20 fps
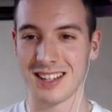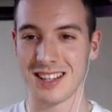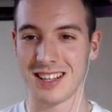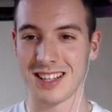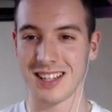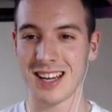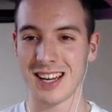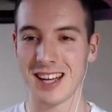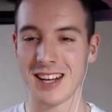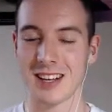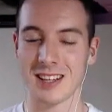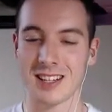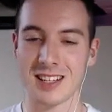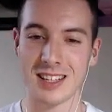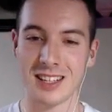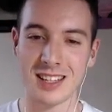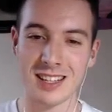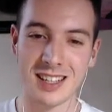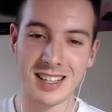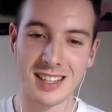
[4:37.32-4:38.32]
Yeah.
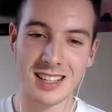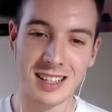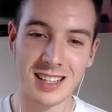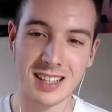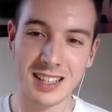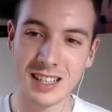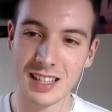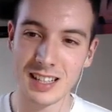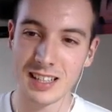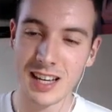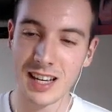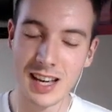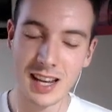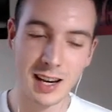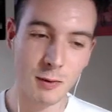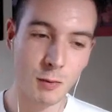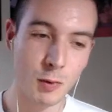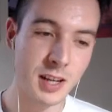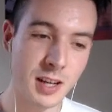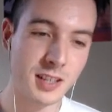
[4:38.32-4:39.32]
Yeah,
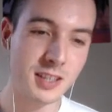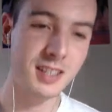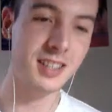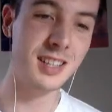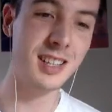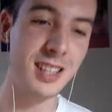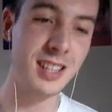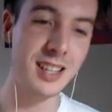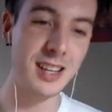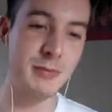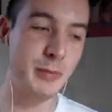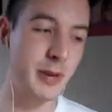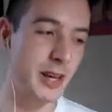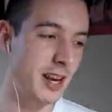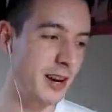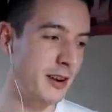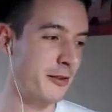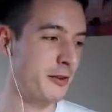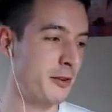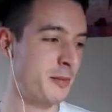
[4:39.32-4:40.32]
that went a little
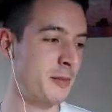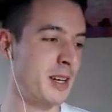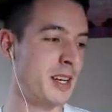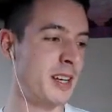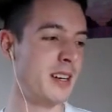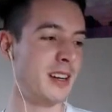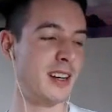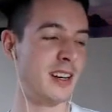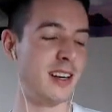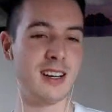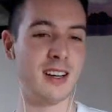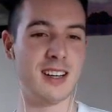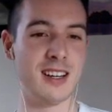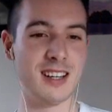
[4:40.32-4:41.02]
better for me. Yeah,